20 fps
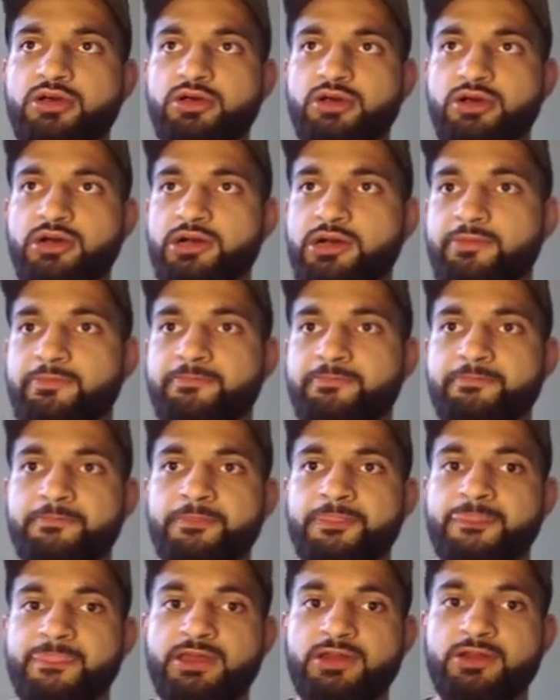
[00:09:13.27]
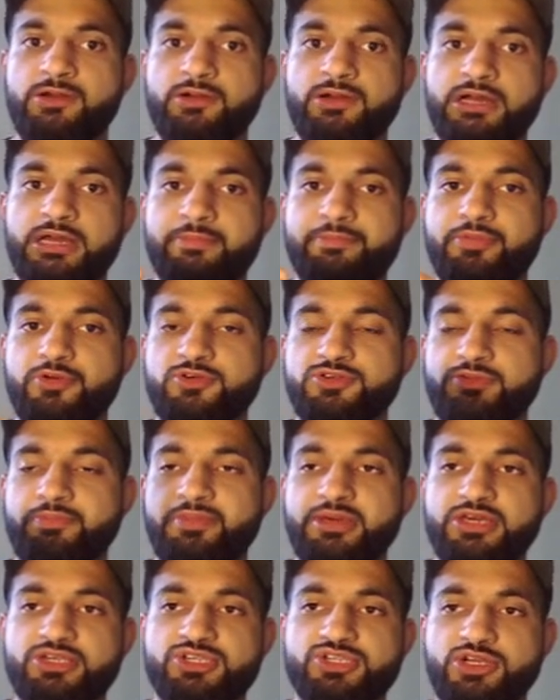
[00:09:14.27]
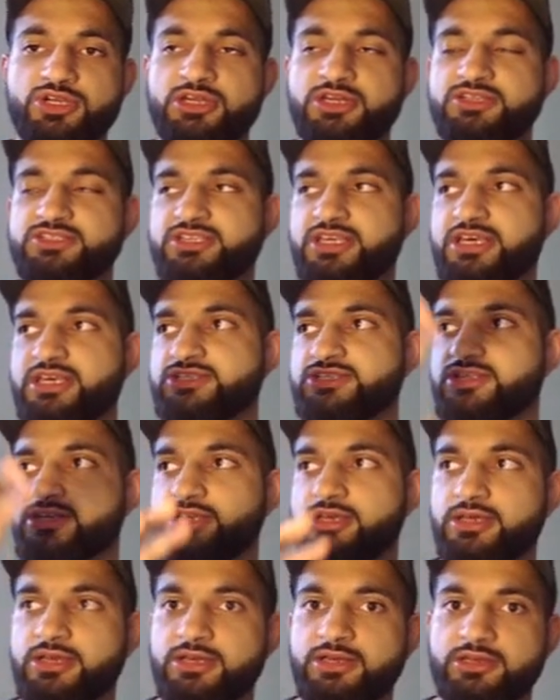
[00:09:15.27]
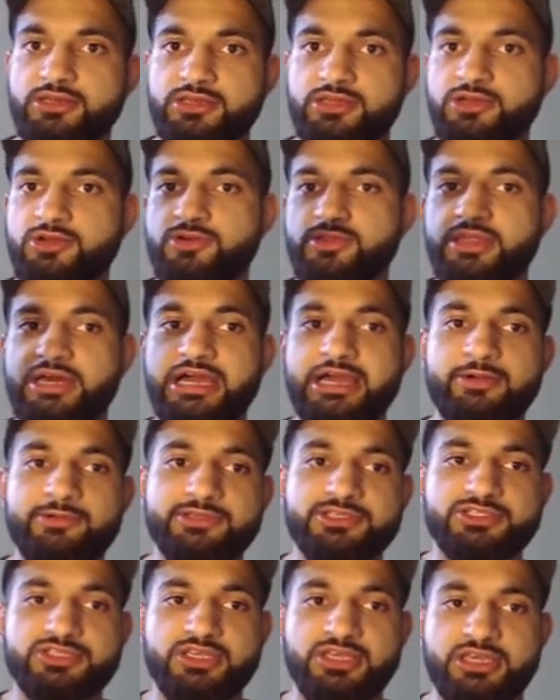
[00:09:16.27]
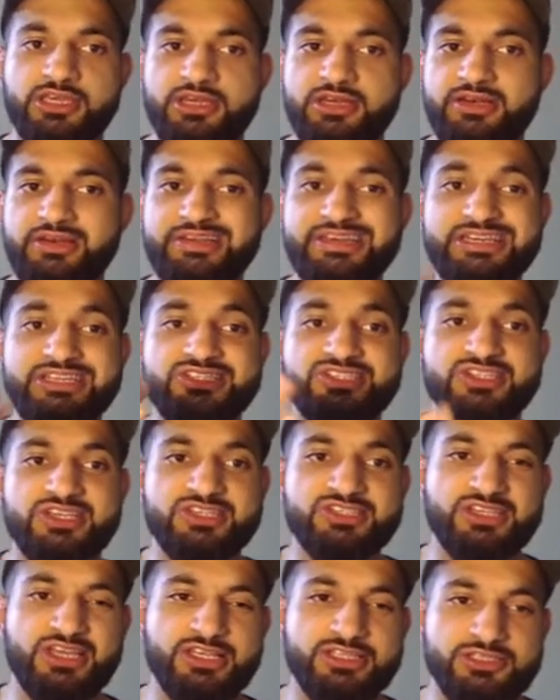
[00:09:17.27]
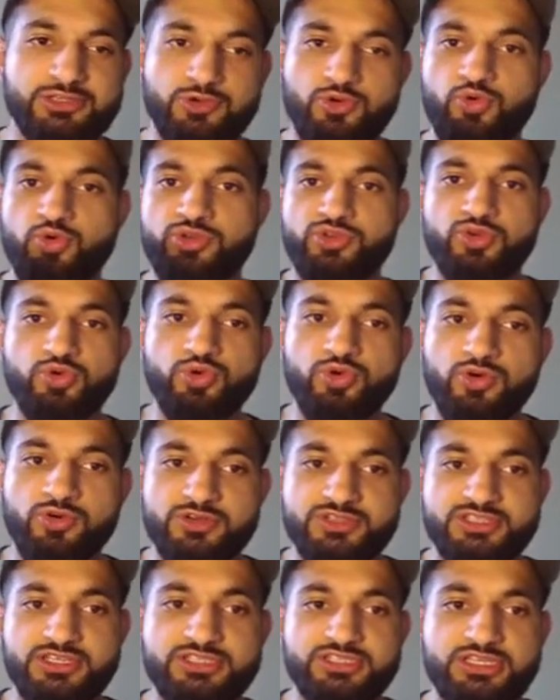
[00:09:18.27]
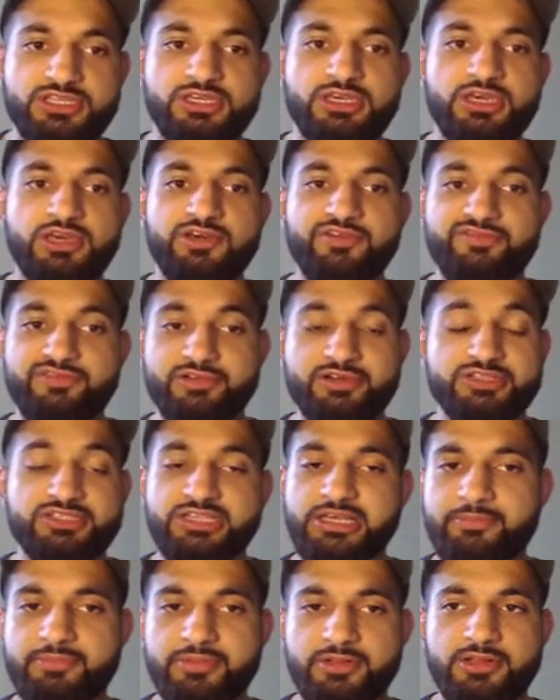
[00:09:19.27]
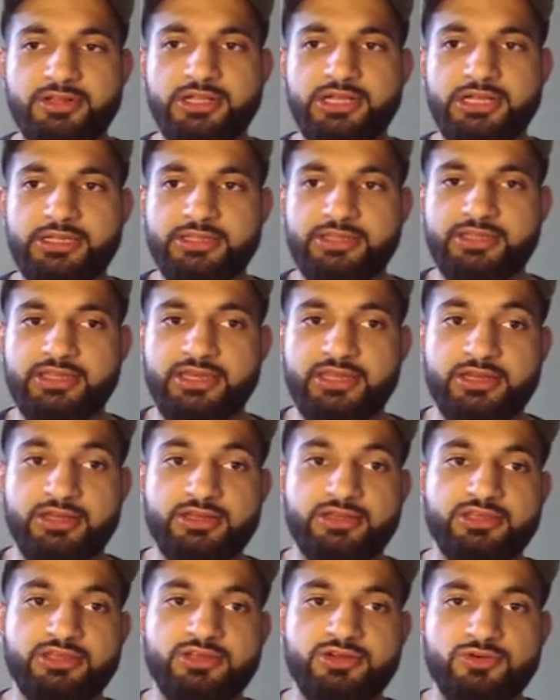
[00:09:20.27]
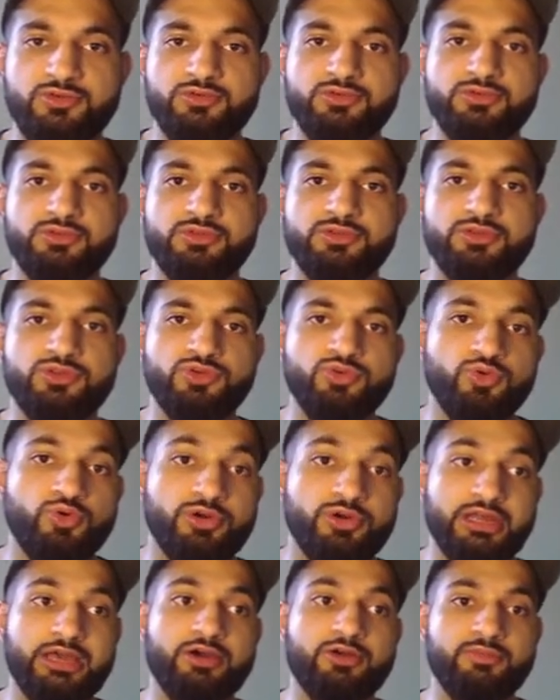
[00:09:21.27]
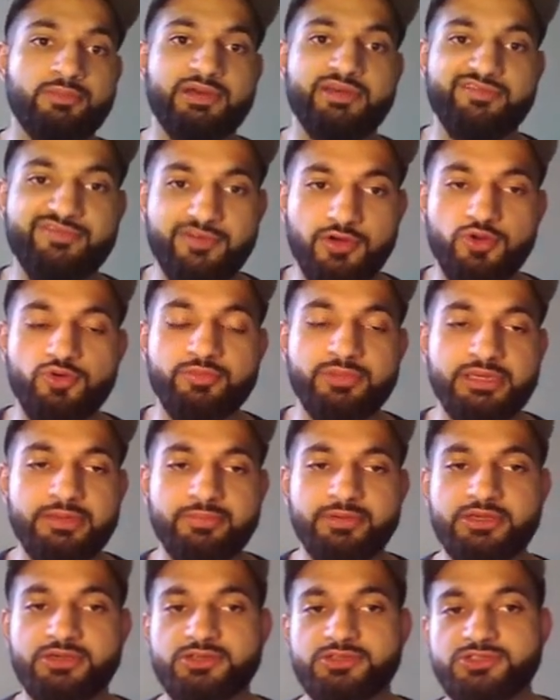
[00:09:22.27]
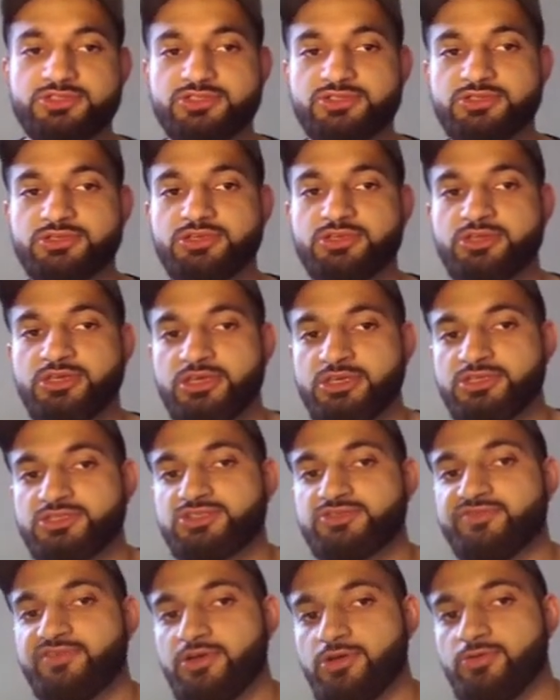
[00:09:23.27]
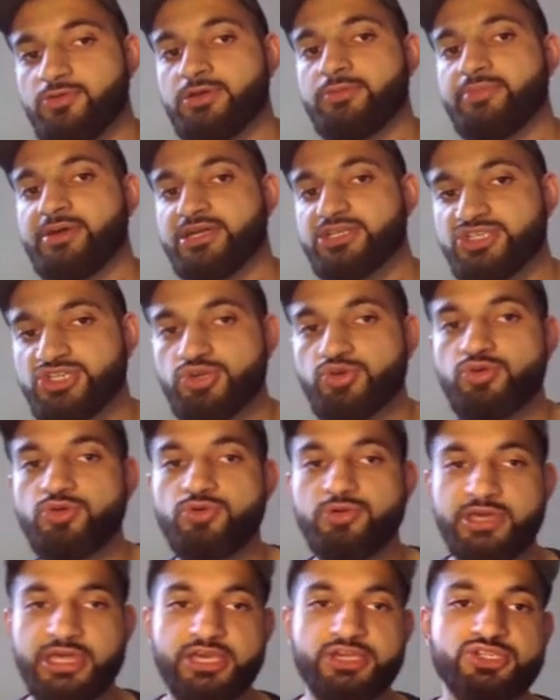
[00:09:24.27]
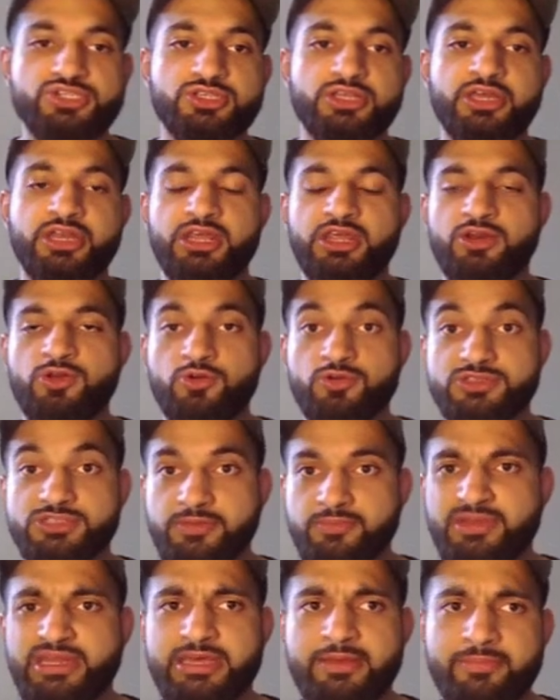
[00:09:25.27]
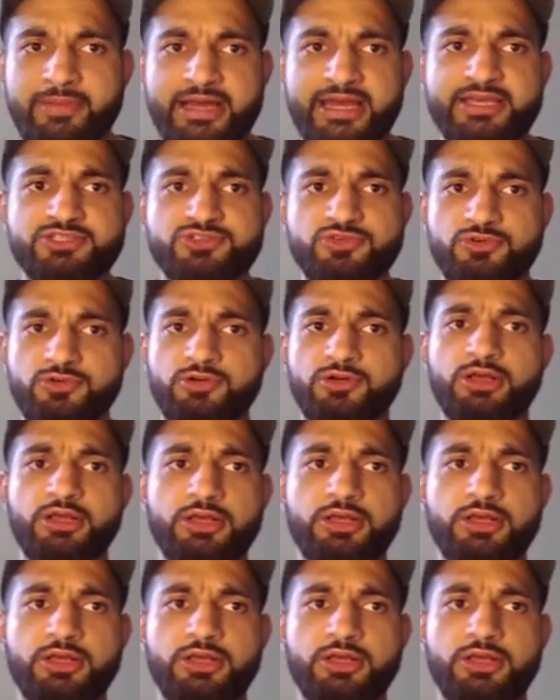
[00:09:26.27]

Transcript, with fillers: um, you know, I post a picture and it says, you know, that I was in Leeds City Centre or New York City, for example, then, you know, your account might follow me because it's following by geolocation and it knows I'm nearby. So